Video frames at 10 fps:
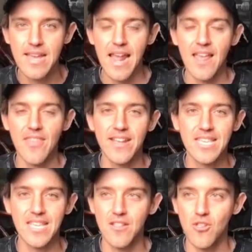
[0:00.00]
And
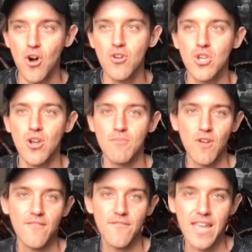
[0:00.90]
that's long-term
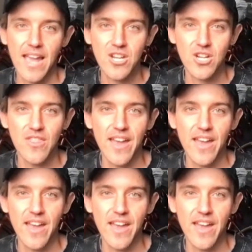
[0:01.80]
gratification.